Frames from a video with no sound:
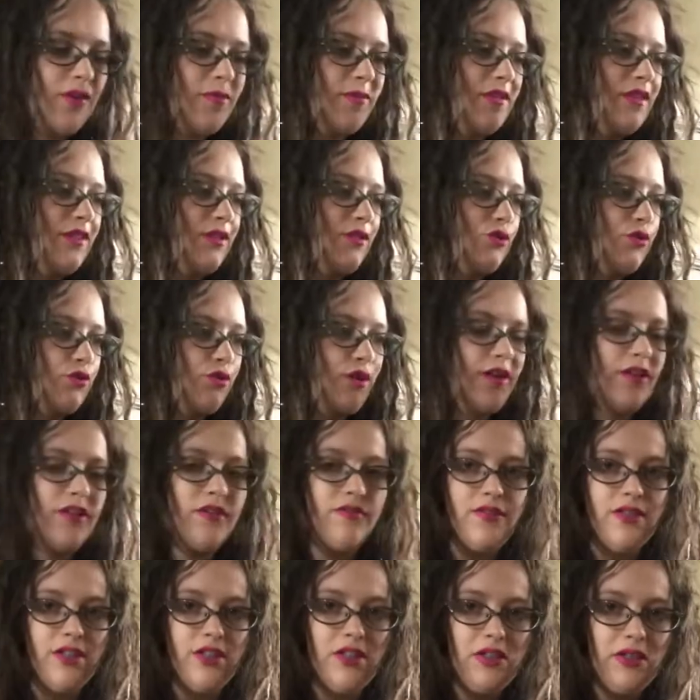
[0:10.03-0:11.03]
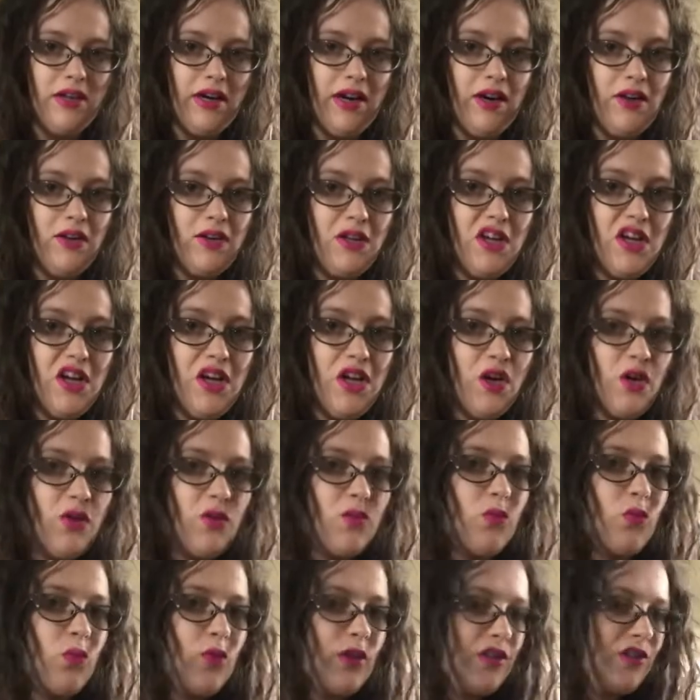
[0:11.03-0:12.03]
I'm still trying to figure out
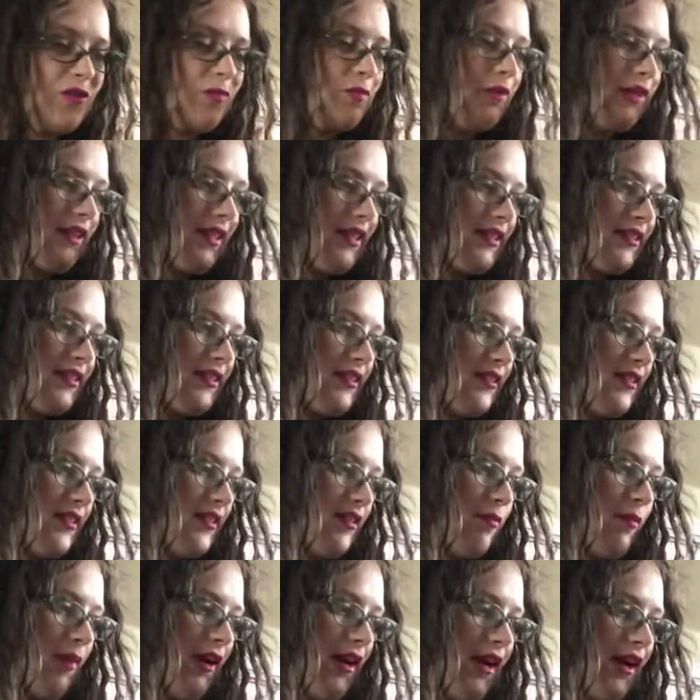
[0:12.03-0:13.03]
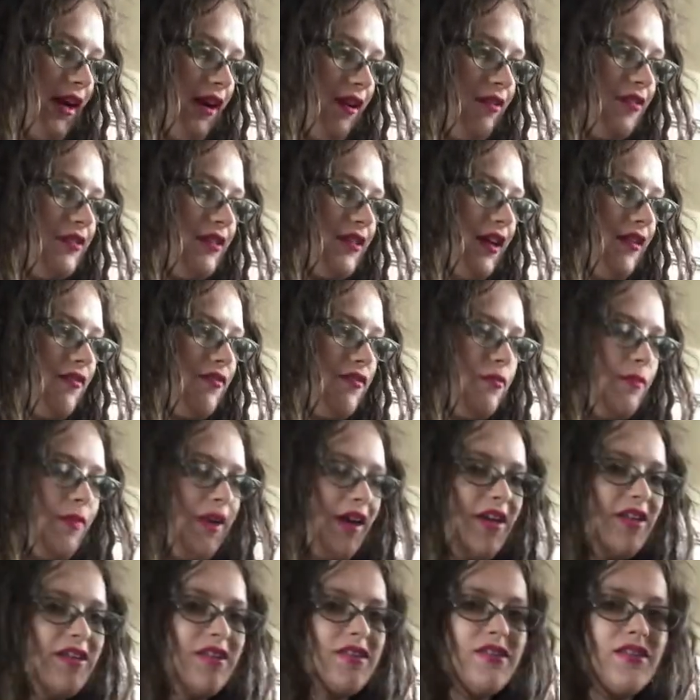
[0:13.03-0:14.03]
which places in my house have the
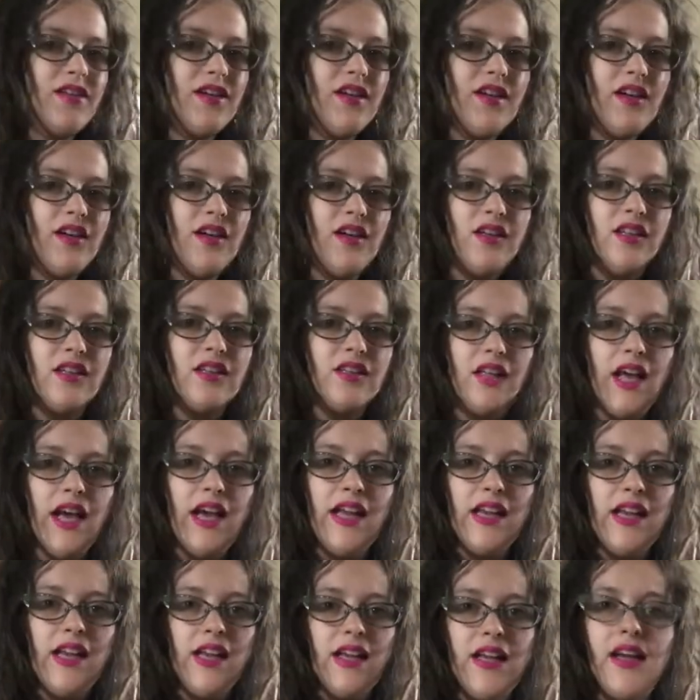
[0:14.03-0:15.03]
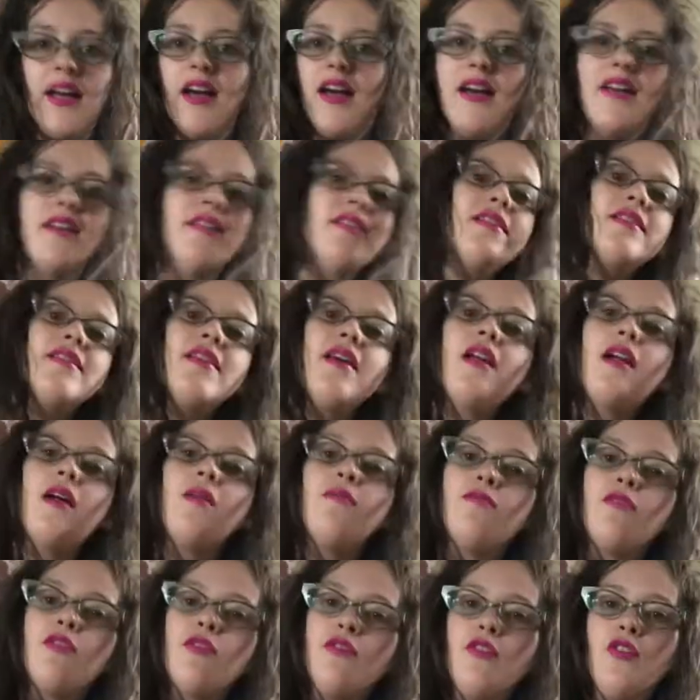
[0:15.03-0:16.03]
best lighting and
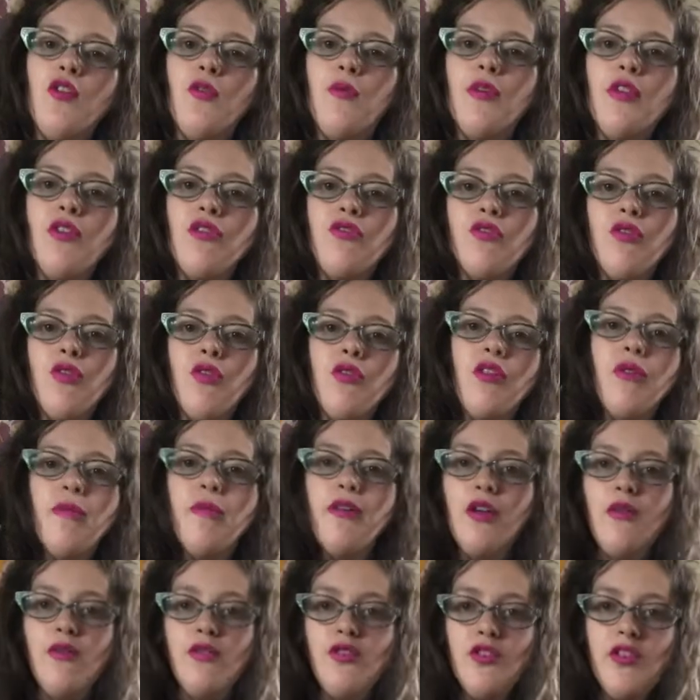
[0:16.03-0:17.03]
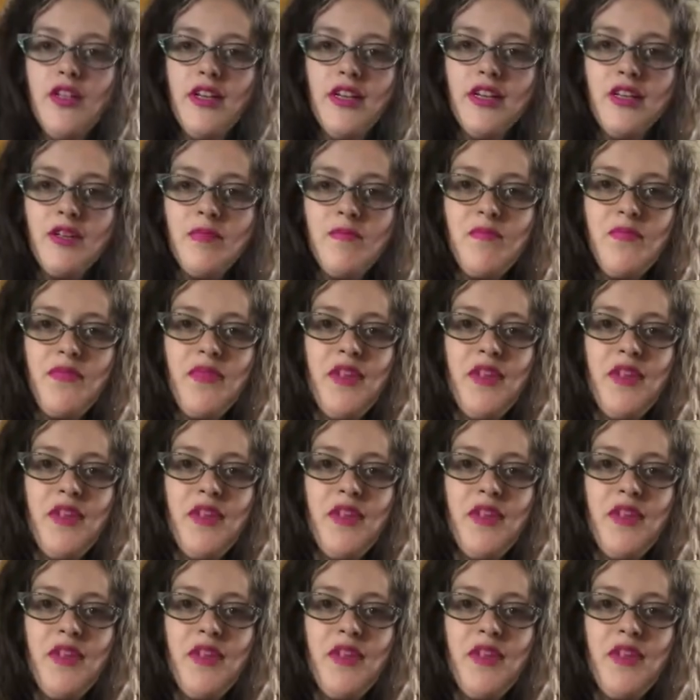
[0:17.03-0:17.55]
setup for filming, so let me know what you think.